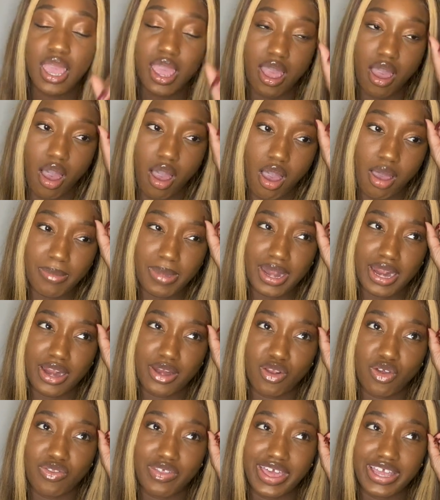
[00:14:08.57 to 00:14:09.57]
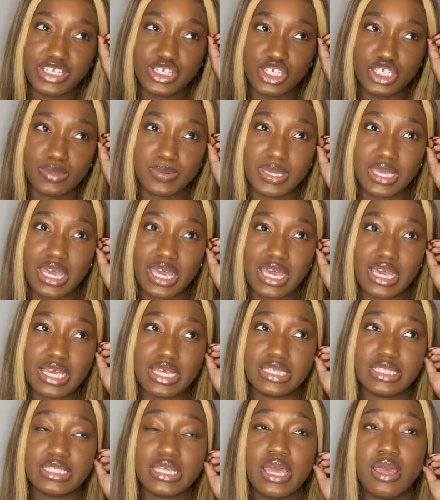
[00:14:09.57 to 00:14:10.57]
and I know that just
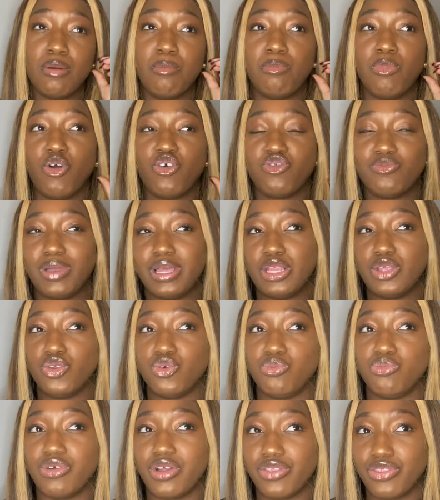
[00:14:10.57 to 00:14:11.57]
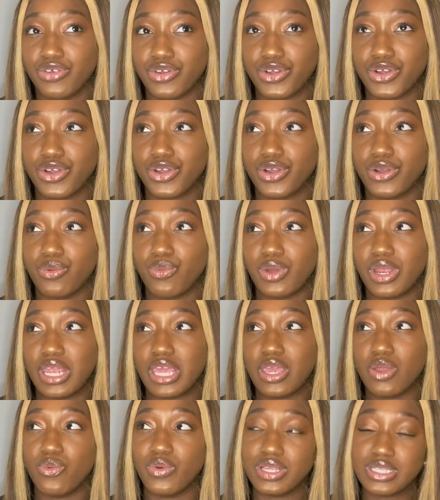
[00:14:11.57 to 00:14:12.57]
because both my little brother, when
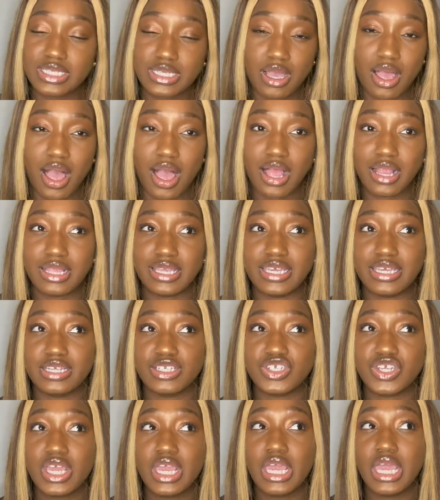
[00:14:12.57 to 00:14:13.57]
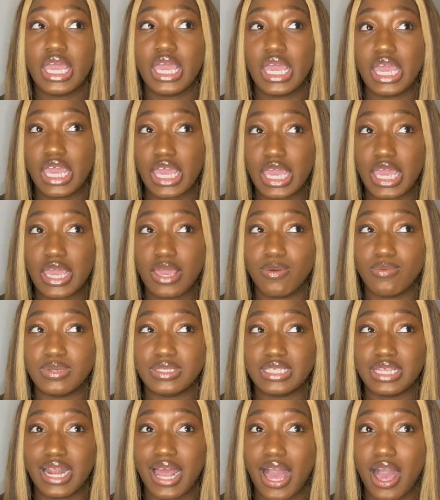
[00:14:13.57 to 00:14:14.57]
he went to college, he was
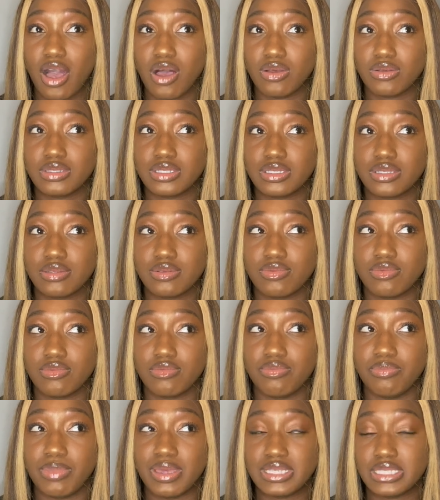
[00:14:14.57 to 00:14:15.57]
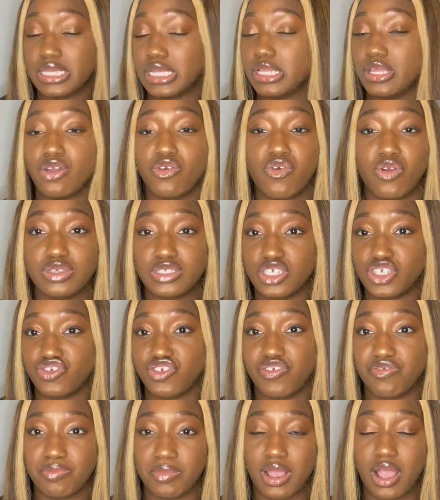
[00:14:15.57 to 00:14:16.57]
in a house basically across the
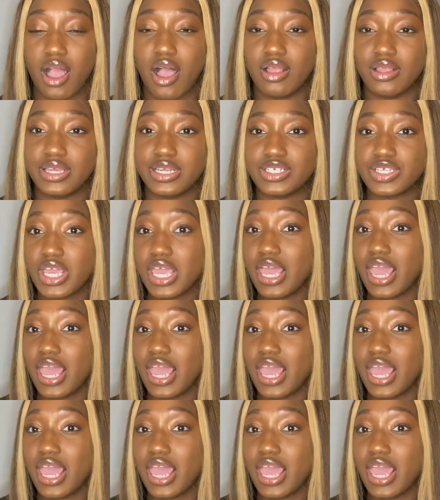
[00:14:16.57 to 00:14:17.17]
street from the college,